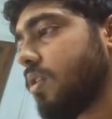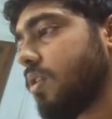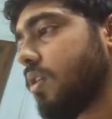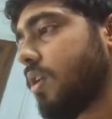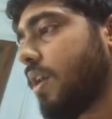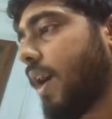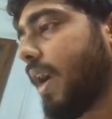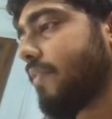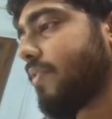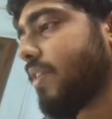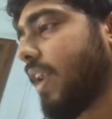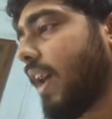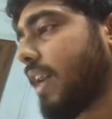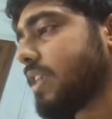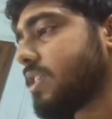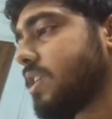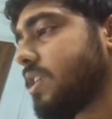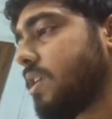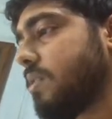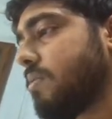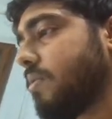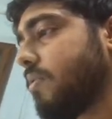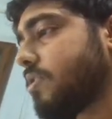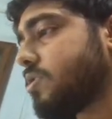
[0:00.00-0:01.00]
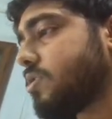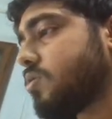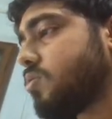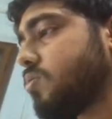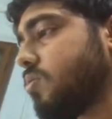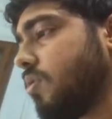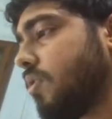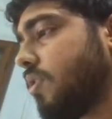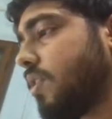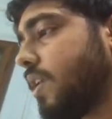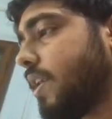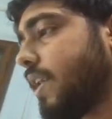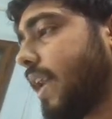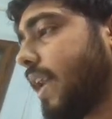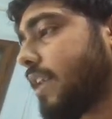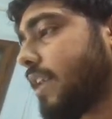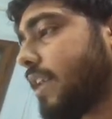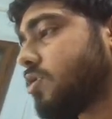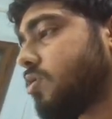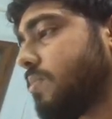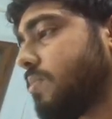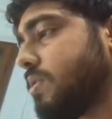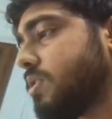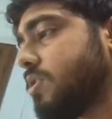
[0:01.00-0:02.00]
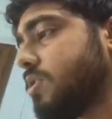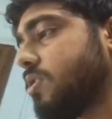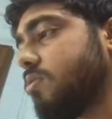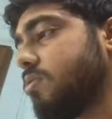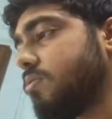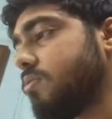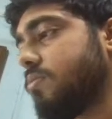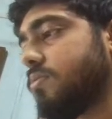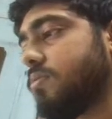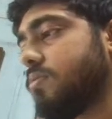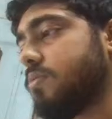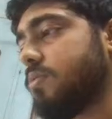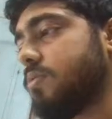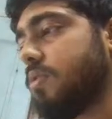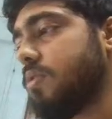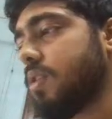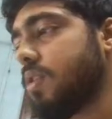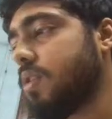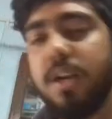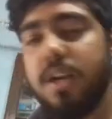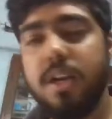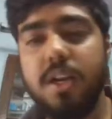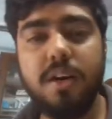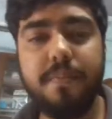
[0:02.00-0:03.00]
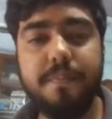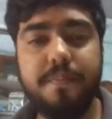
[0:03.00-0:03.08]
And if the last element was 2, it has to be 0. Okay, clear?